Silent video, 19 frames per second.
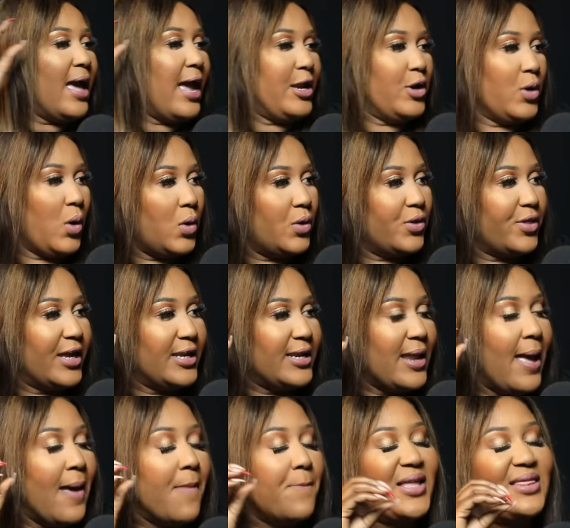and all that.
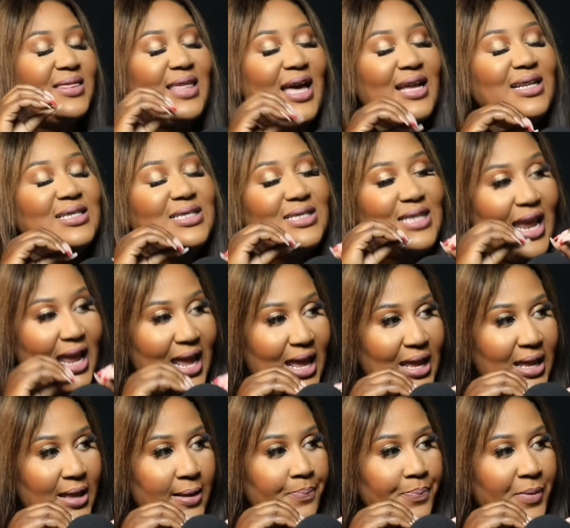But that
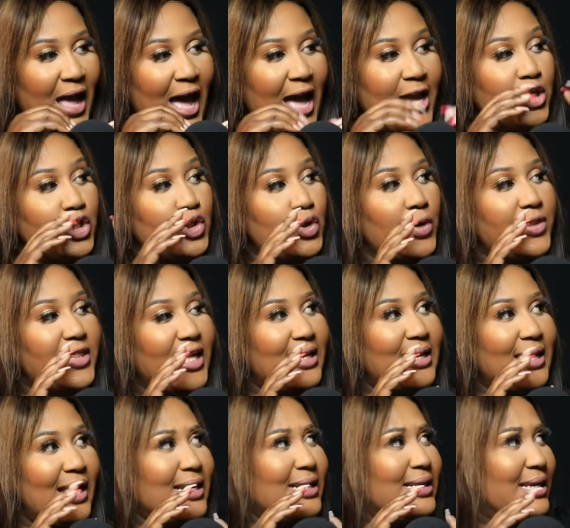day, I saw that
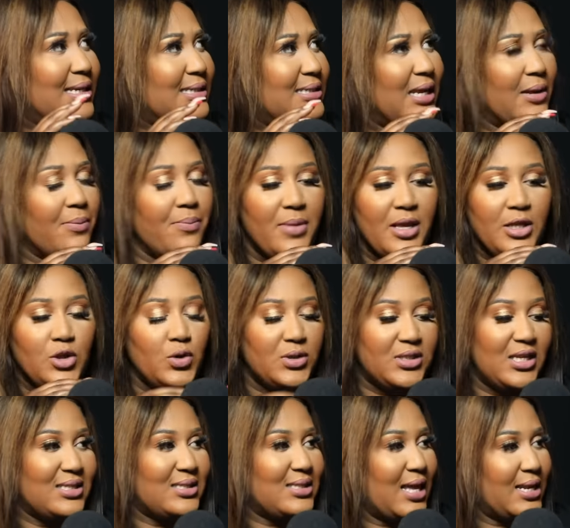light leading me to
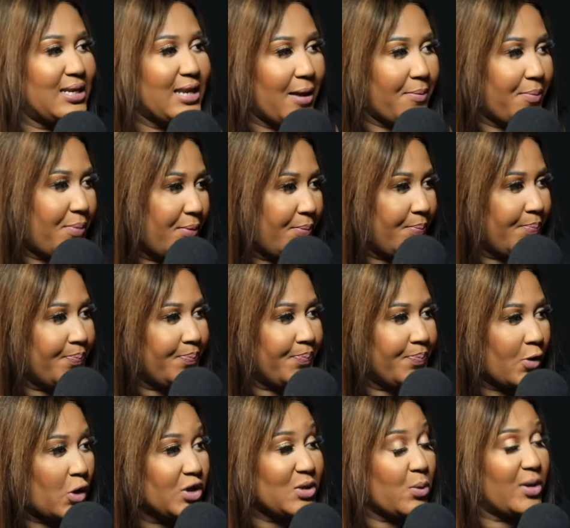say, stand up.
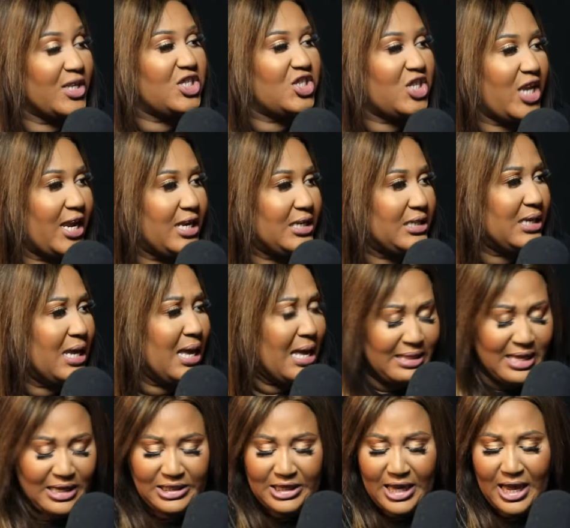Because I was chained.
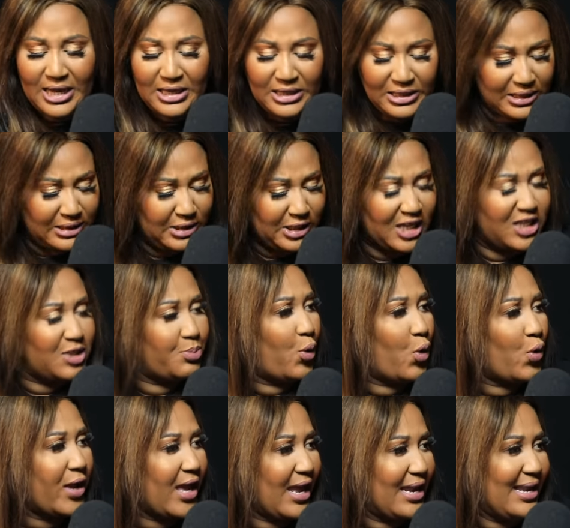The chains just
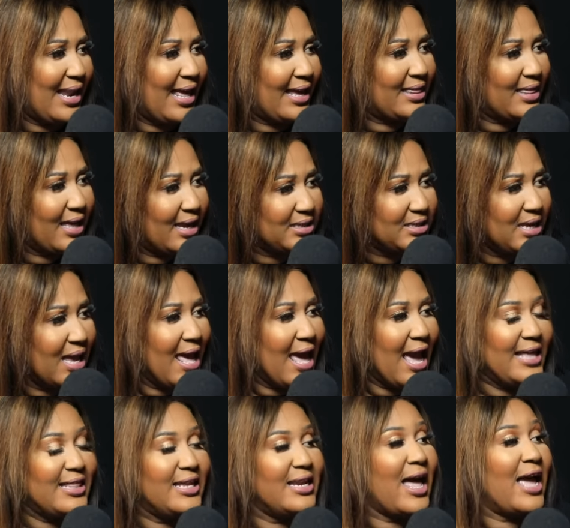broken like that.
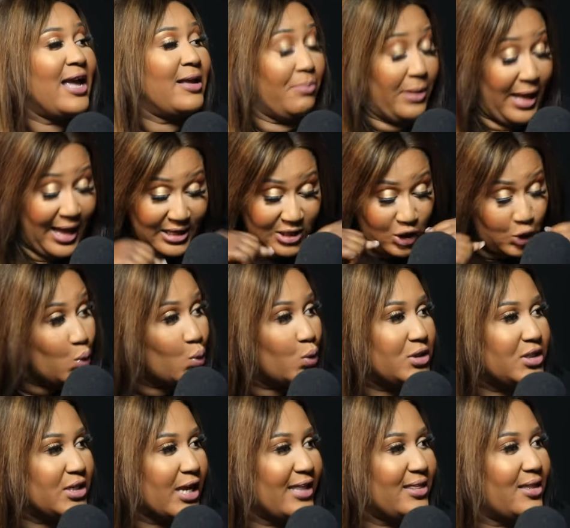And then I
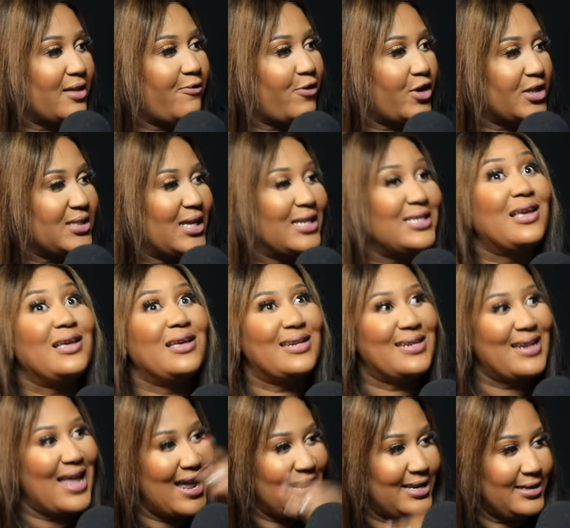stood and the voice said,
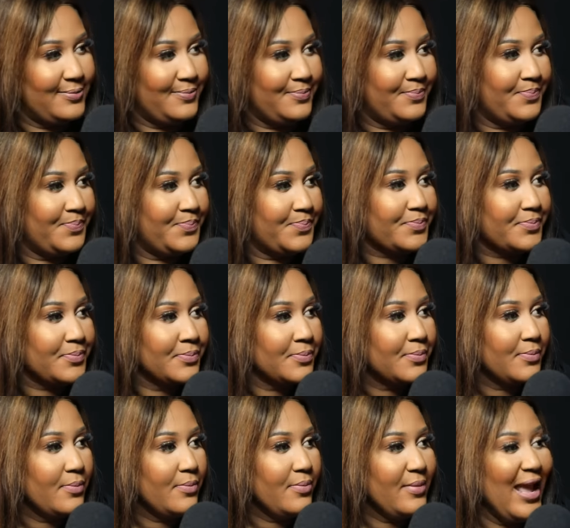run.
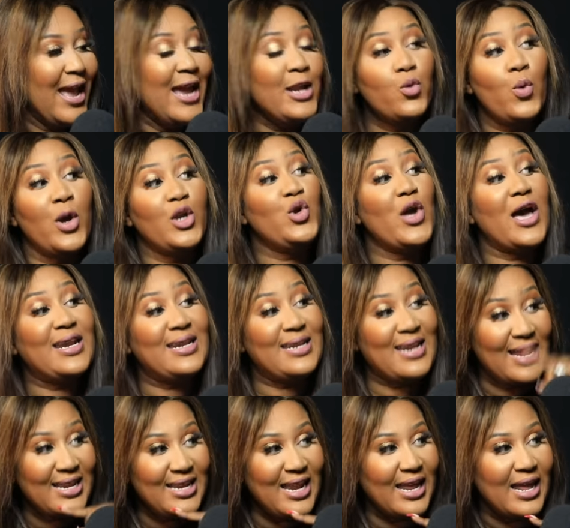And when you are
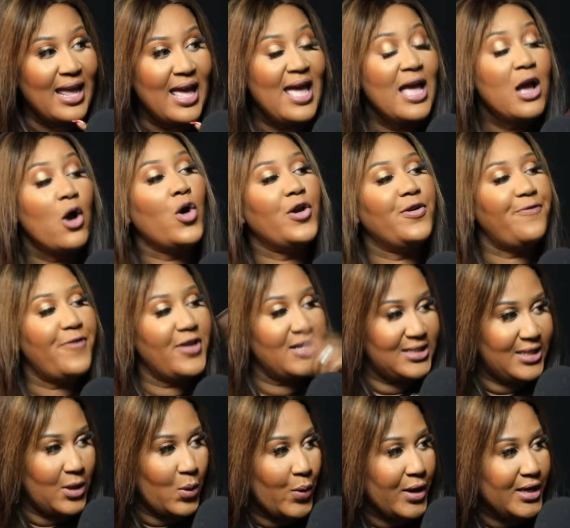running, confess
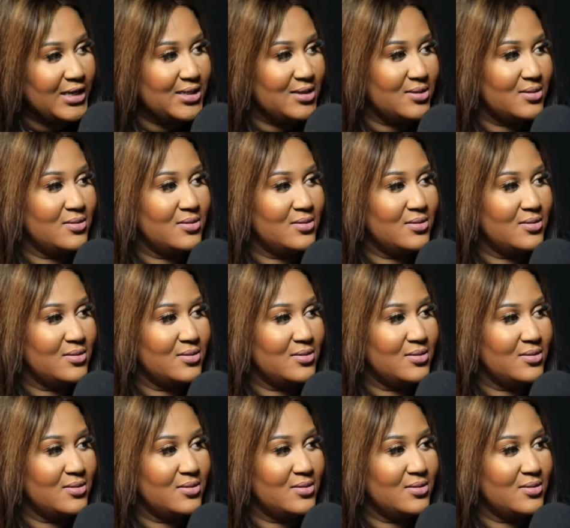the word.